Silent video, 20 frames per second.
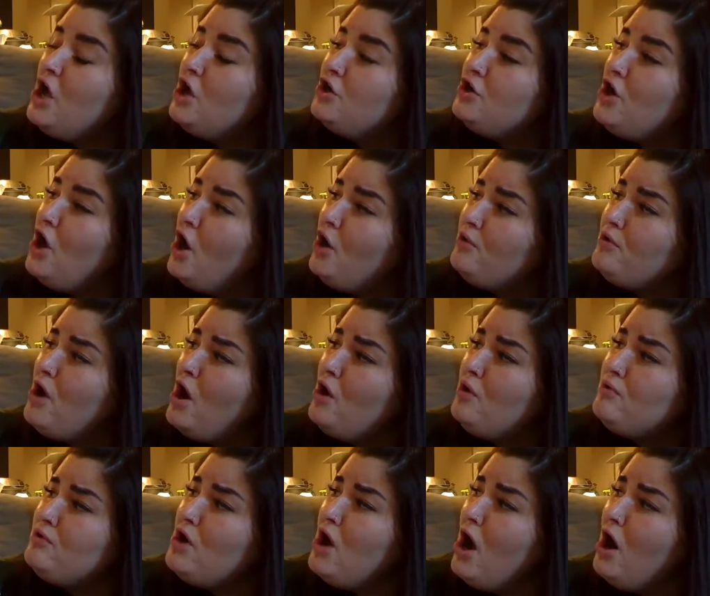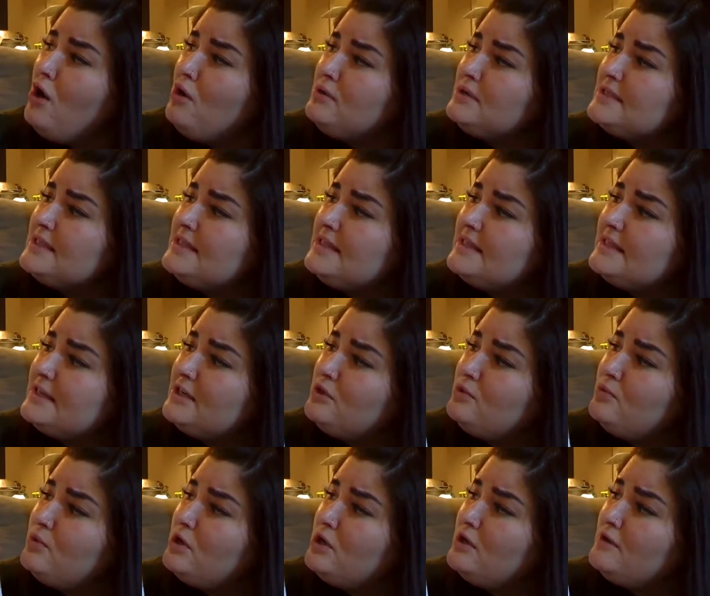"No, no, no," said the little
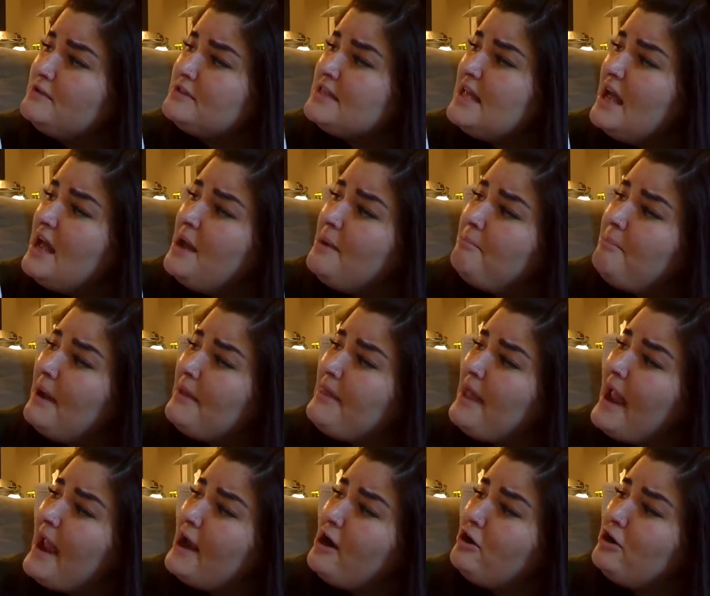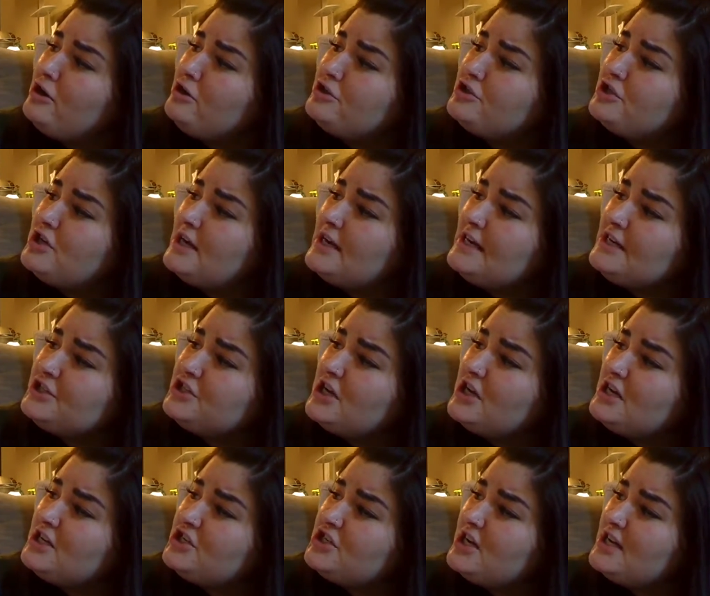wolves. "By the hair on our
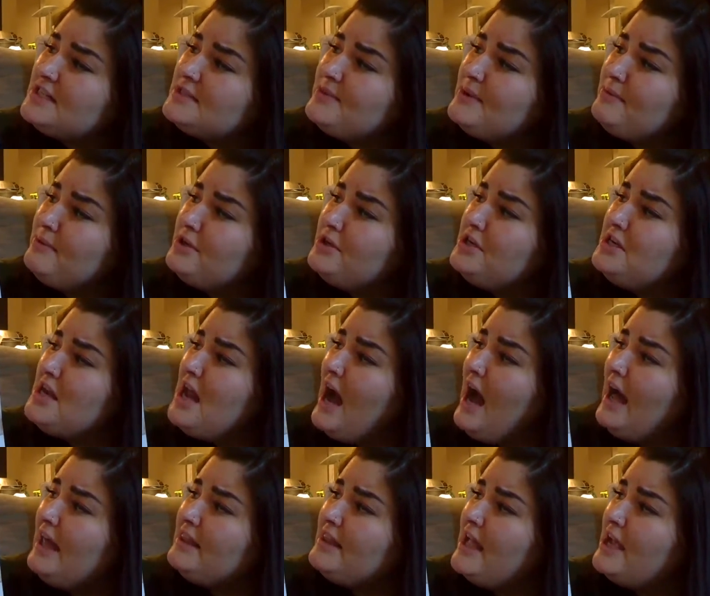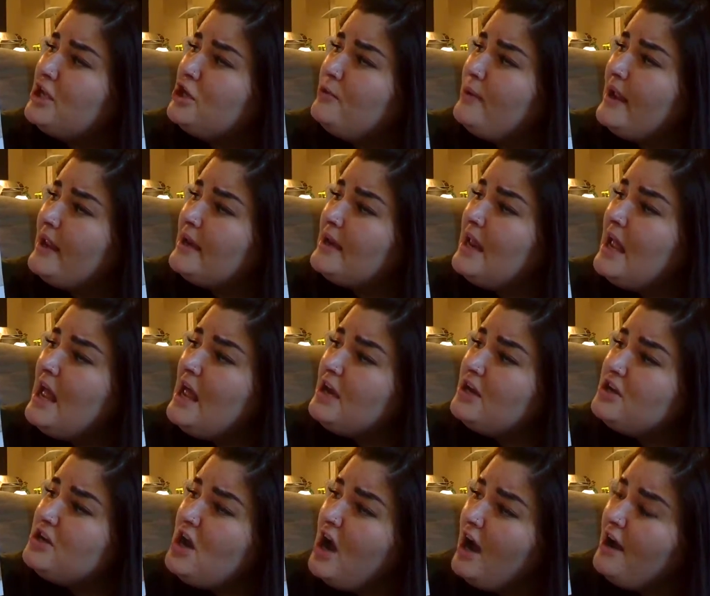chins, we will not let you in.
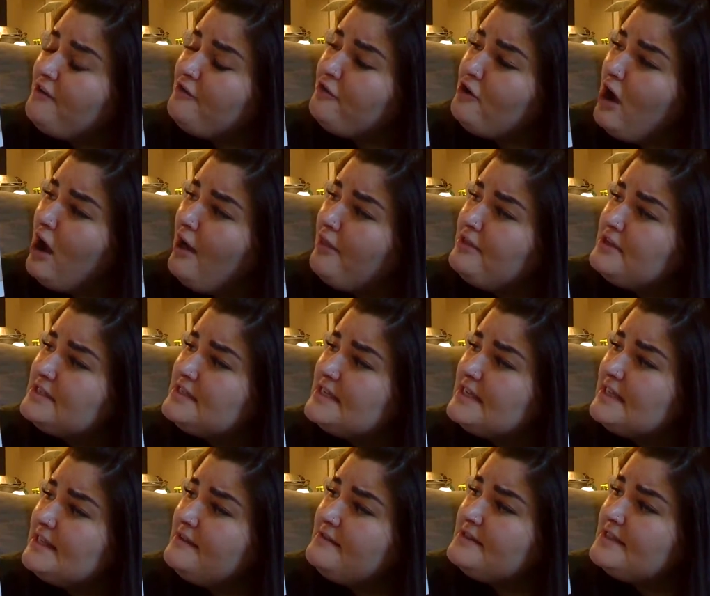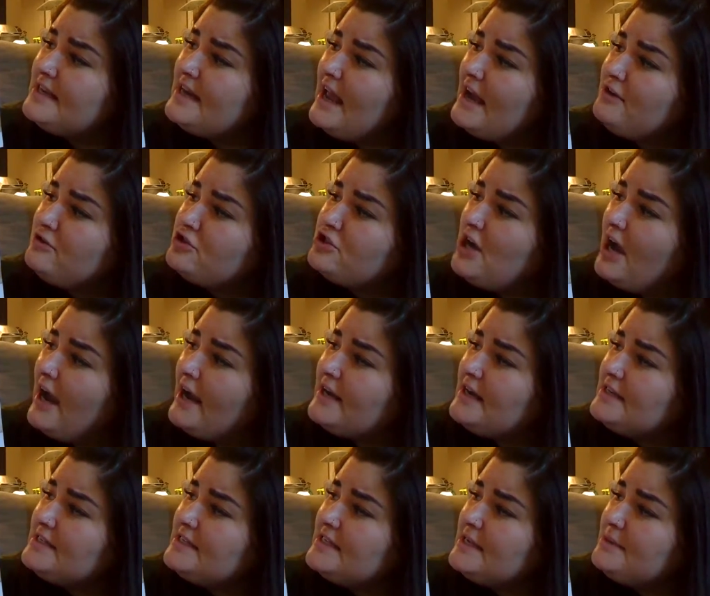Not for all the tea leaves in our
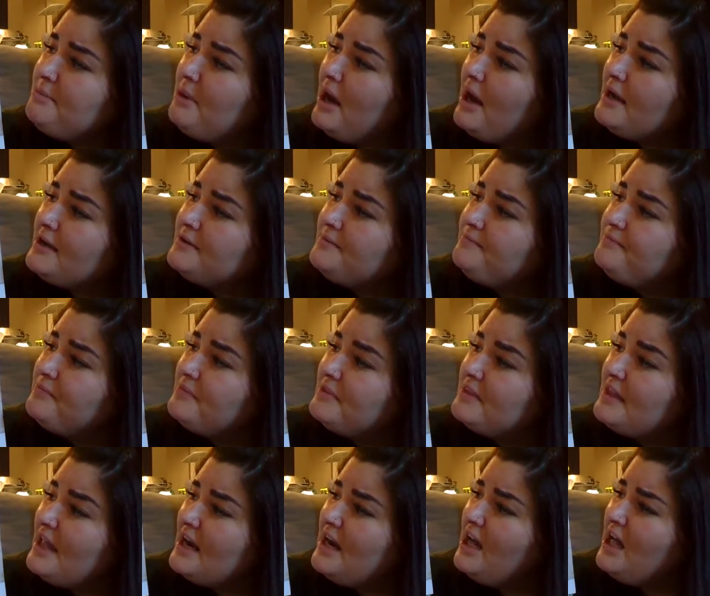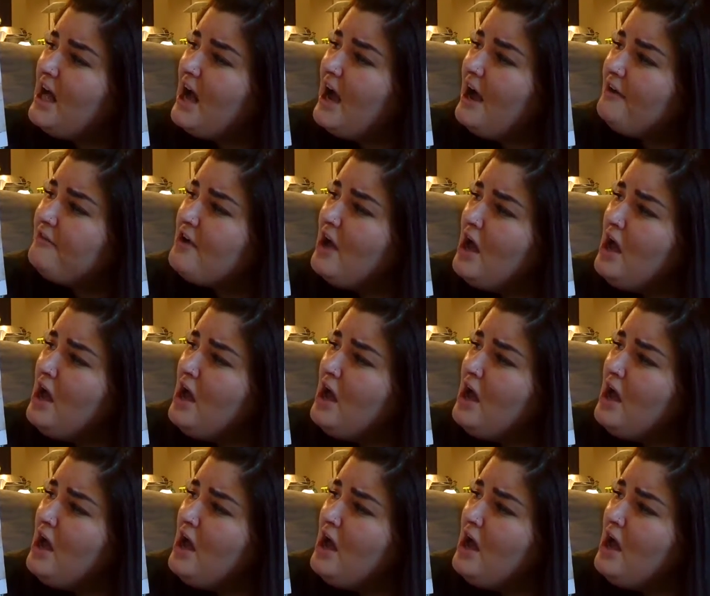china teapot. Then I'll huff,